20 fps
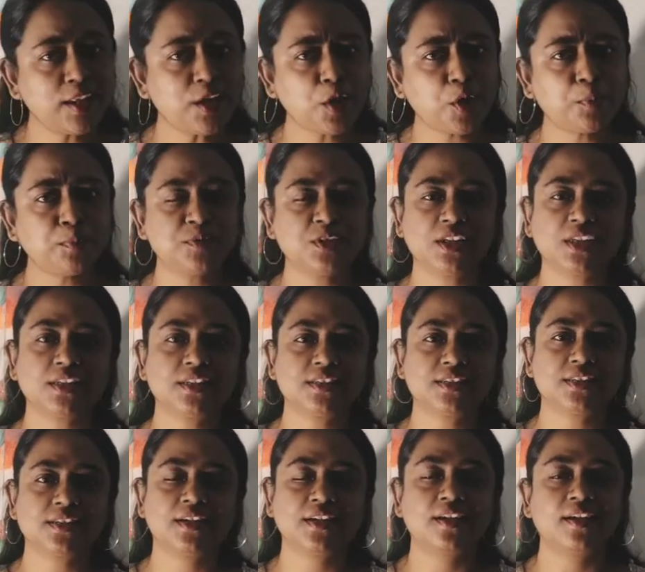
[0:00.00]
object
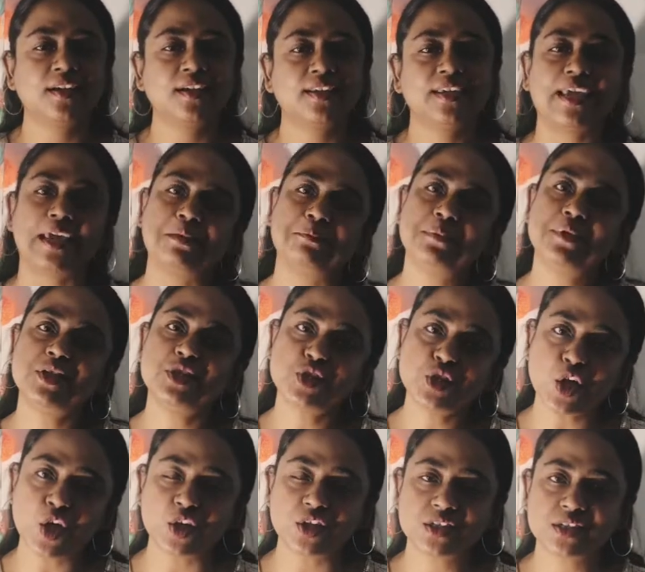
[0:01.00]
can be
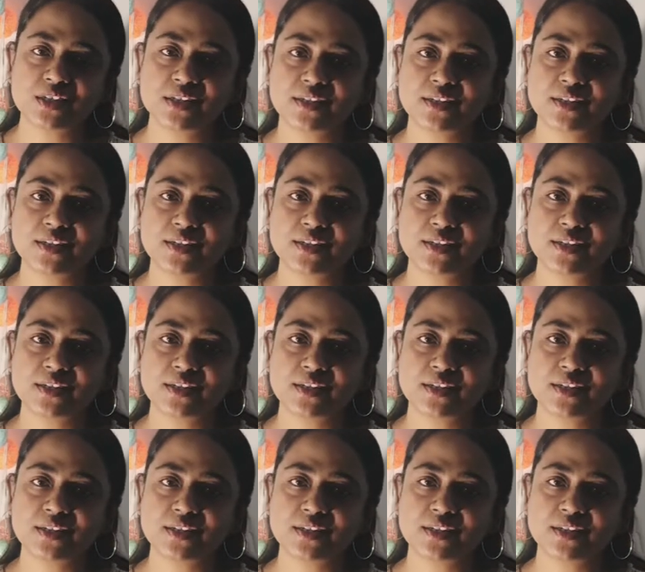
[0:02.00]
short,